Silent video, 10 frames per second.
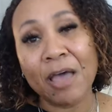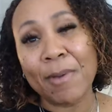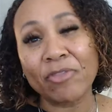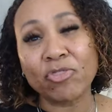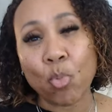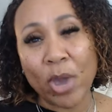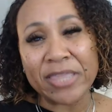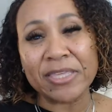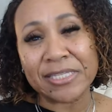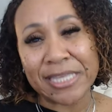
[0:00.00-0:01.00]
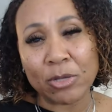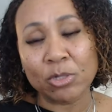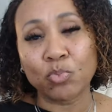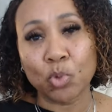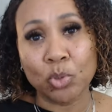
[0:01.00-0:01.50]
about the way the
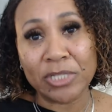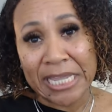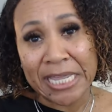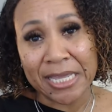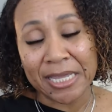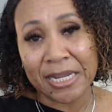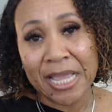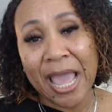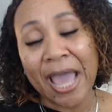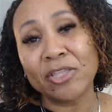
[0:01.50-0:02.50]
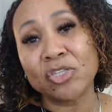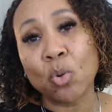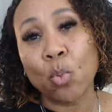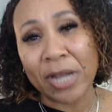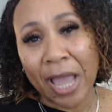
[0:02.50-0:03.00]
sales rolled in. And so
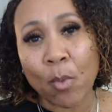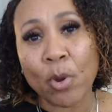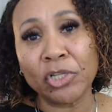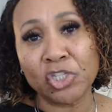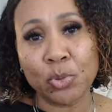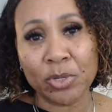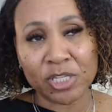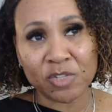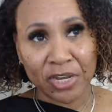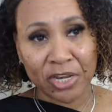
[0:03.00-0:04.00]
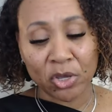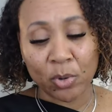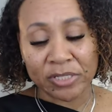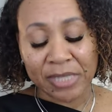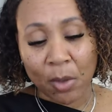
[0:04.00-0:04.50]
what I want to do in this video
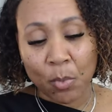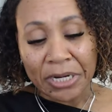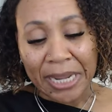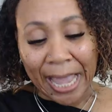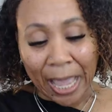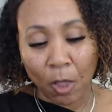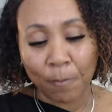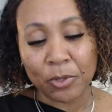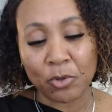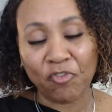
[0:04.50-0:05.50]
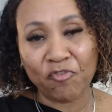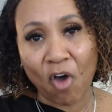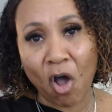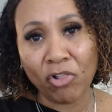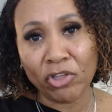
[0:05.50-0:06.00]
is I want to help you
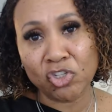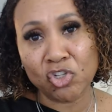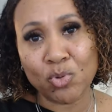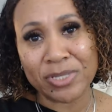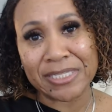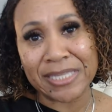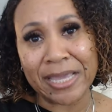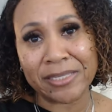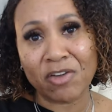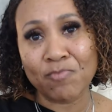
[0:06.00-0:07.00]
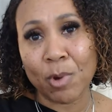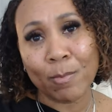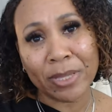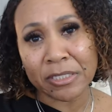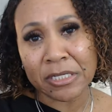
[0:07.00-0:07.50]
fall into a state of
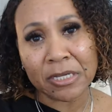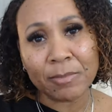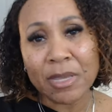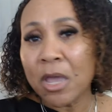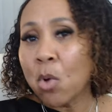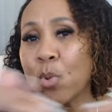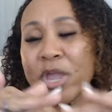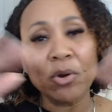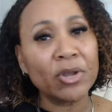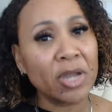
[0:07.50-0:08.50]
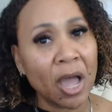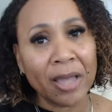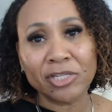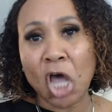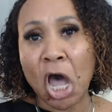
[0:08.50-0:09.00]
momentum. We are
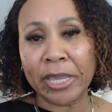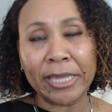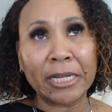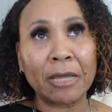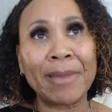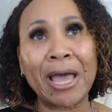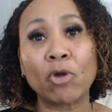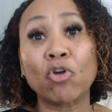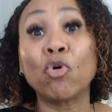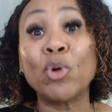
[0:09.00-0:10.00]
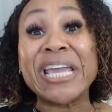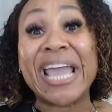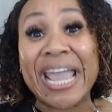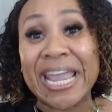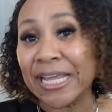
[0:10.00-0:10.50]
not talking about
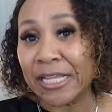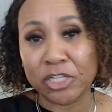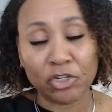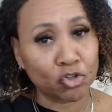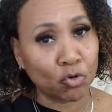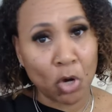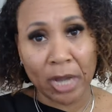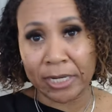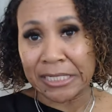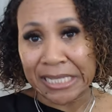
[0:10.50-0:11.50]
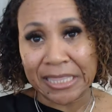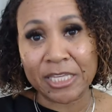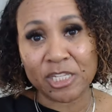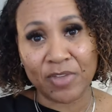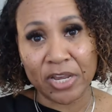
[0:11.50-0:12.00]
creating digital products in
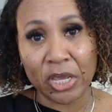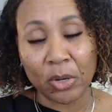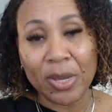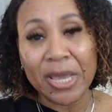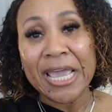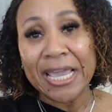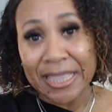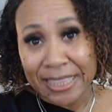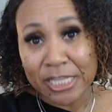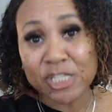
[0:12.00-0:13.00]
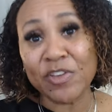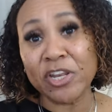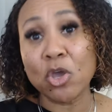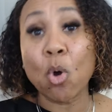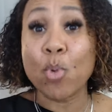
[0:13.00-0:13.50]
this video. In this
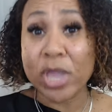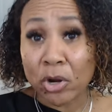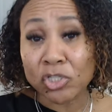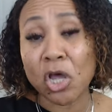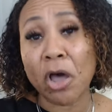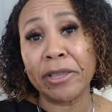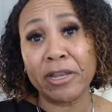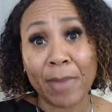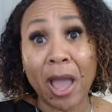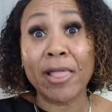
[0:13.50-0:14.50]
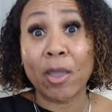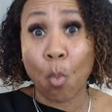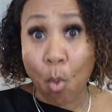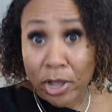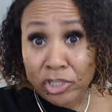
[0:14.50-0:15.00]
video, we are talking about, like,
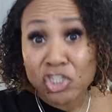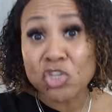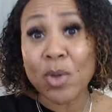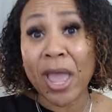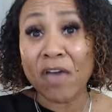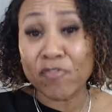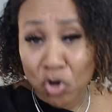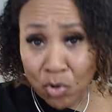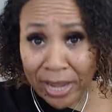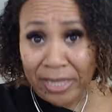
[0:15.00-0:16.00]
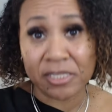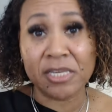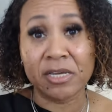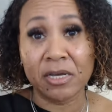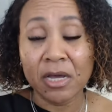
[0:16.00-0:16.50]
once you have your
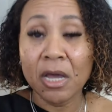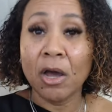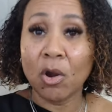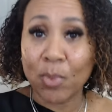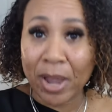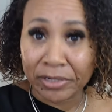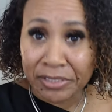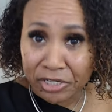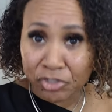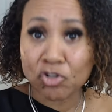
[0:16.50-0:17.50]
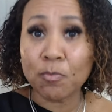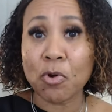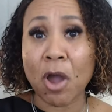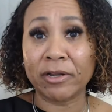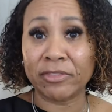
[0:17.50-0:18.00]
idea around a digital
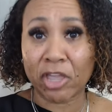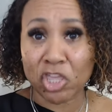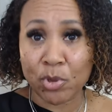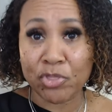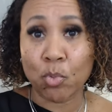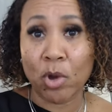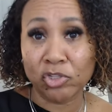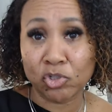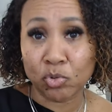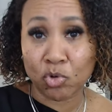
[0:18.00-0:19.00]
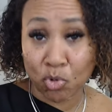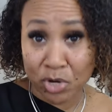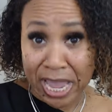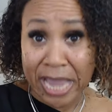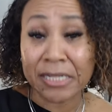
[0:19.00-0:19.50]
product that you either want to
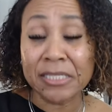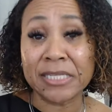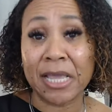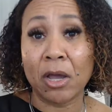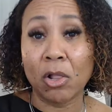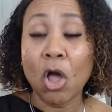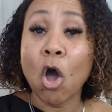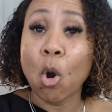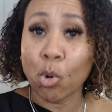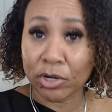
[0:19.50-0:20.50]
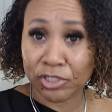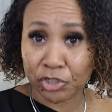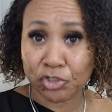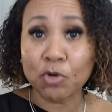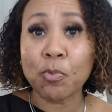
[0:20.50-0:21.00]
create and sell, or a
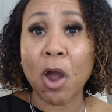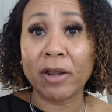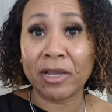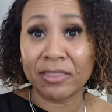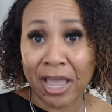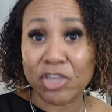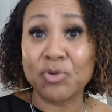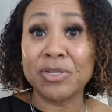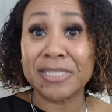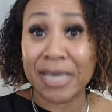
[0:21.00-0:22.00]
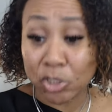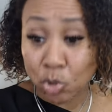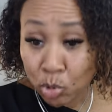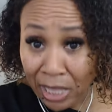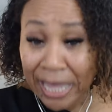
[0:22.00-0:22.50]
digital product that you decide to
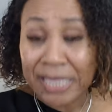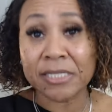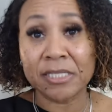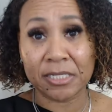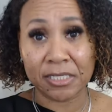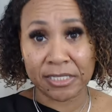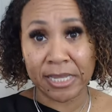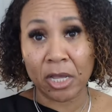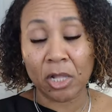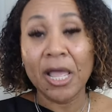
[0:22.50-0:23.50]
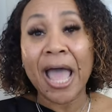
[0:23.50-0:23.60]
license and sell,